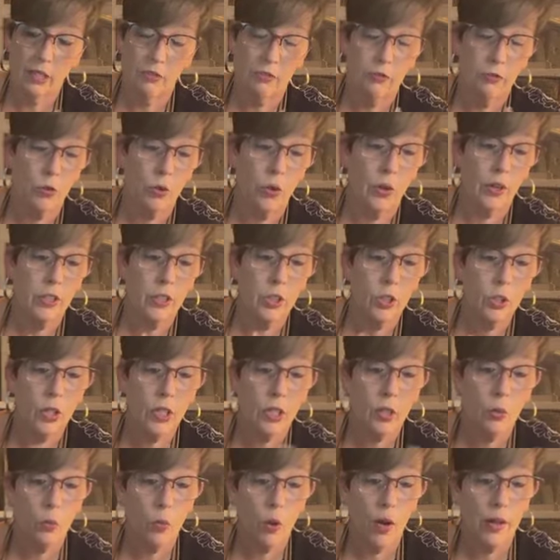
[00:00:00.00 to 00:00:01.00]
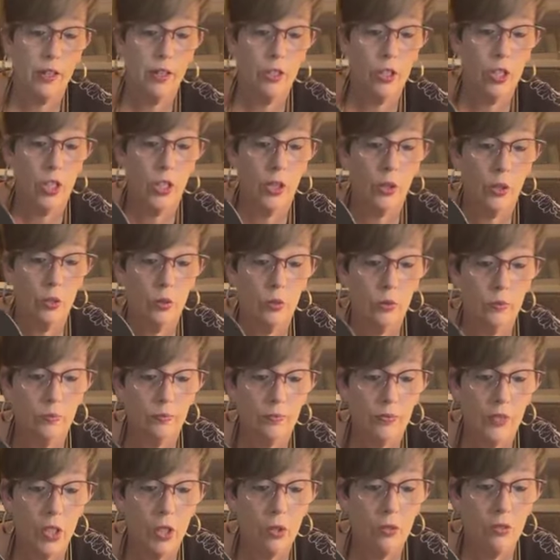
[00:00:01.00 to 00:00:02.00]
ready for and you got to want to do.
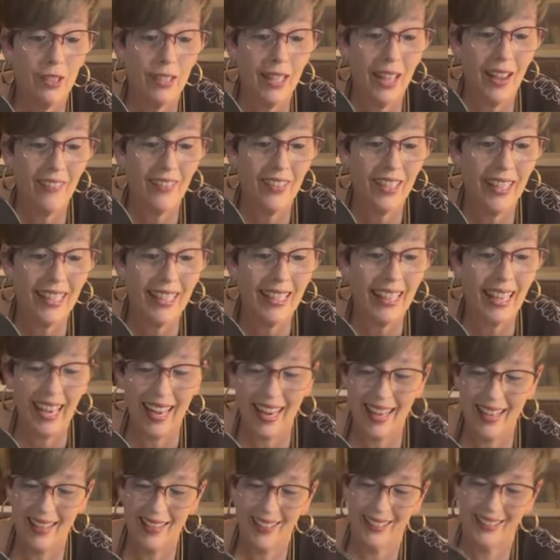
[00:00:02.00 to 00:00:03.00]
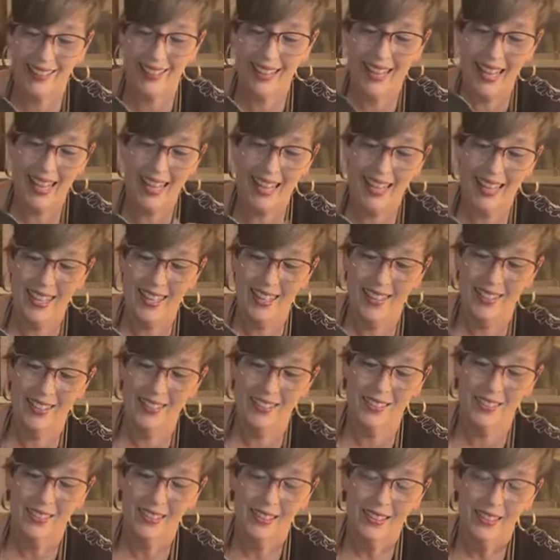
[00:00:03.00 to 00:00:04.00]
You love it, Gail. Thank
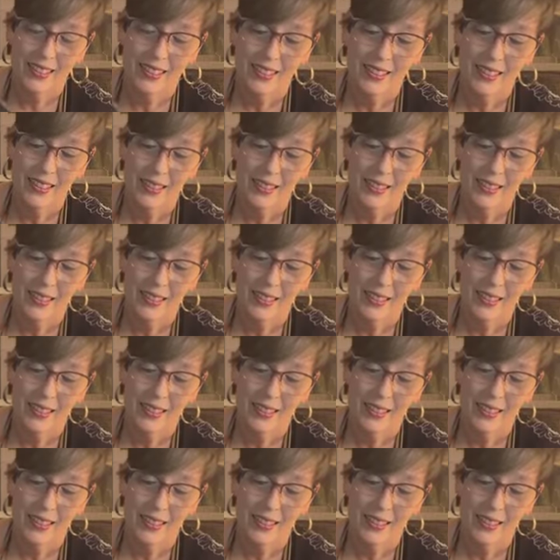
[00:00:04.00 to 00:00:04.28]
you.